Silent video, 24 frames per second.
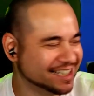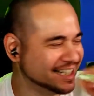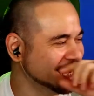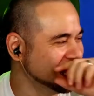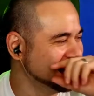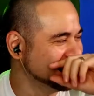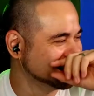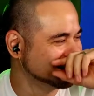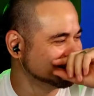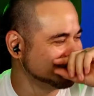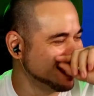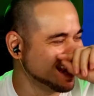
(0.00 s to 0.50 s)

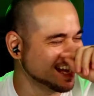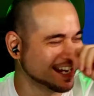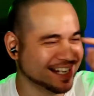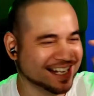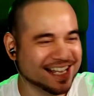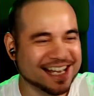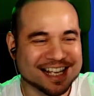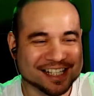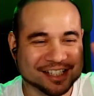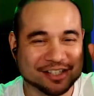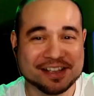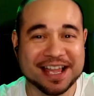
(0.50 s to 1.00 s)
Dracula.
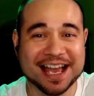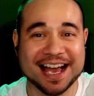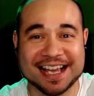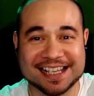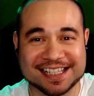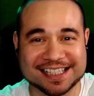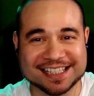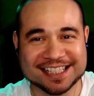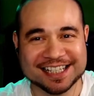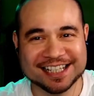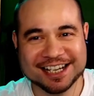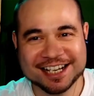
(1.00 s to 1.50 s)
So
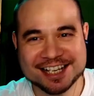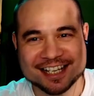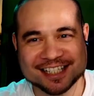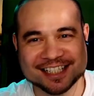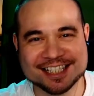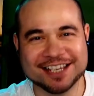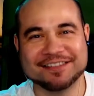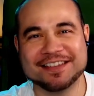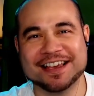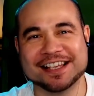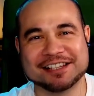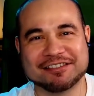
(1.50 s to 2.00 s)
yes,
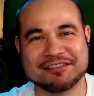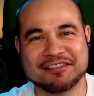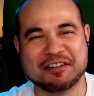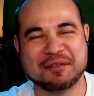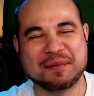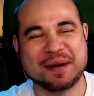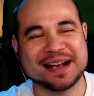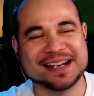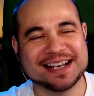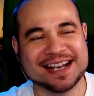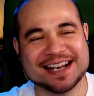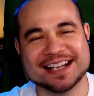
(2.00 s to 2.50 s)
serve that as a
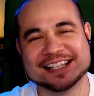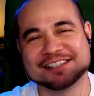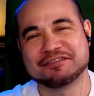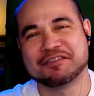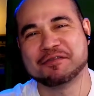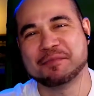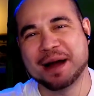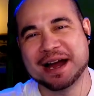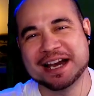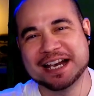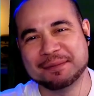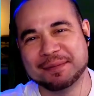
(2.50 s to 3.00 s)
reminder, and as a
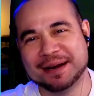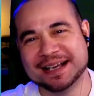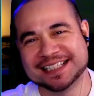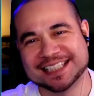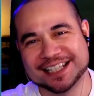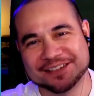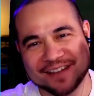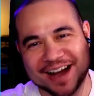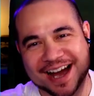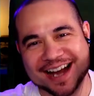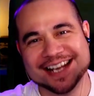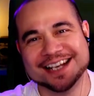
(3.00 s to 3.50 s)
reminder
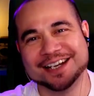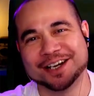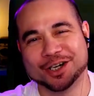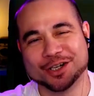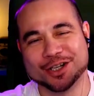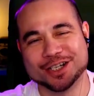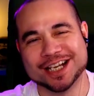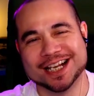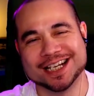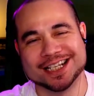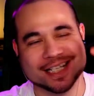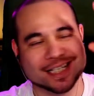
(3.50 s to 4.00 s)
myself, I need to go to the
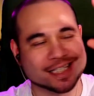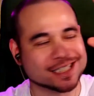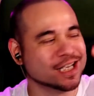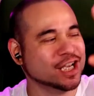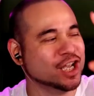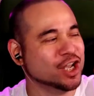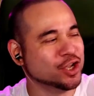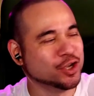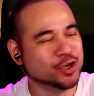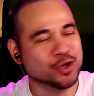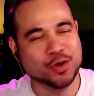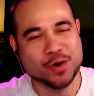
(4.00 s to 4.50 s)
dentist.
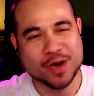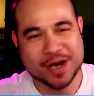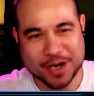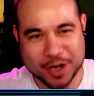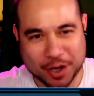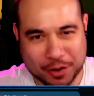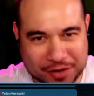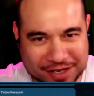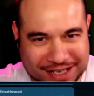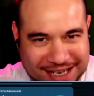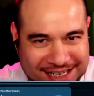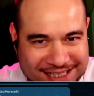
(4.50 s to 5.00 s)
You need to go
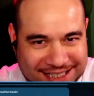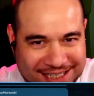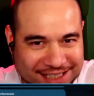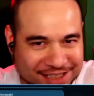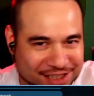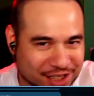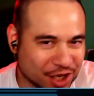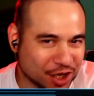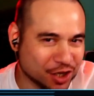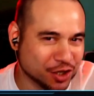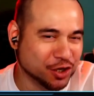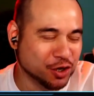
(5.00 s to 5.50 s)
to the dentist.
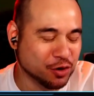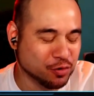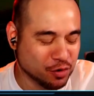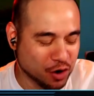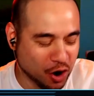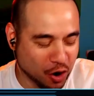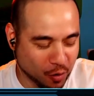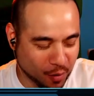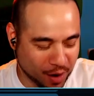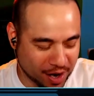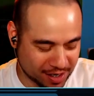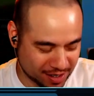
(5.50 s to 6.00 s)
You
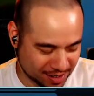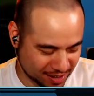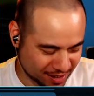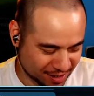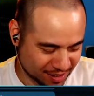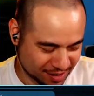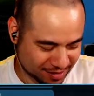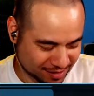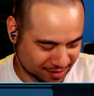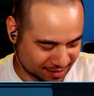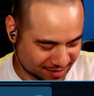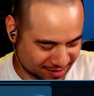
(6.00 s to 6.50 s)
know it.
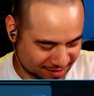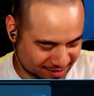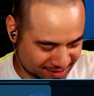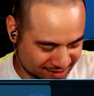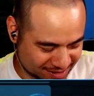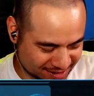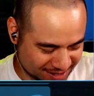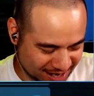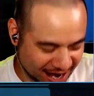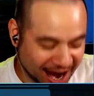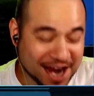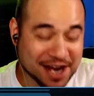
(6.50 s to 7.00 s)

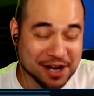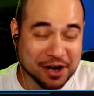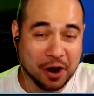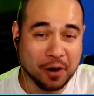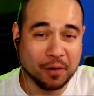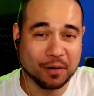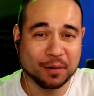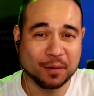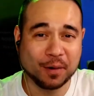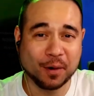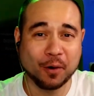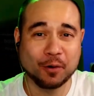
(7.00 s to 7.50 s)
I know
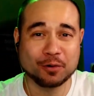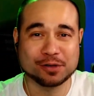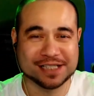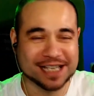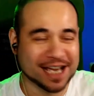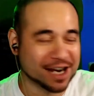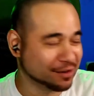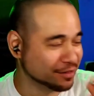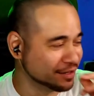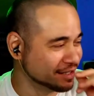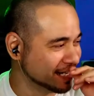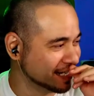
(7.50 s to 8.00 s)
it. We're all
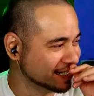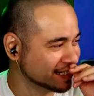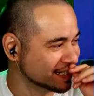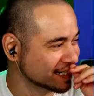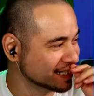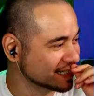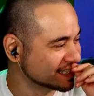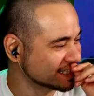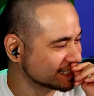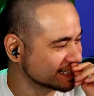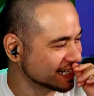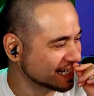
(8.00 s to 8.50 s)
scared of the
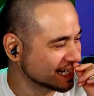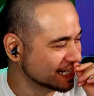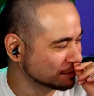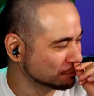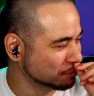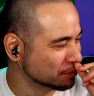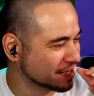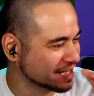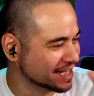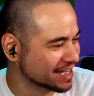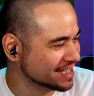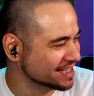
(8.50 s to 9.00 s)
dentist. It is
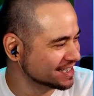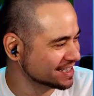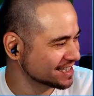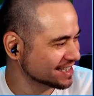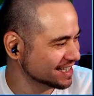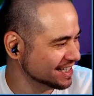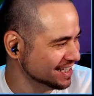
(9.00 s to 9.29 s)
what it is.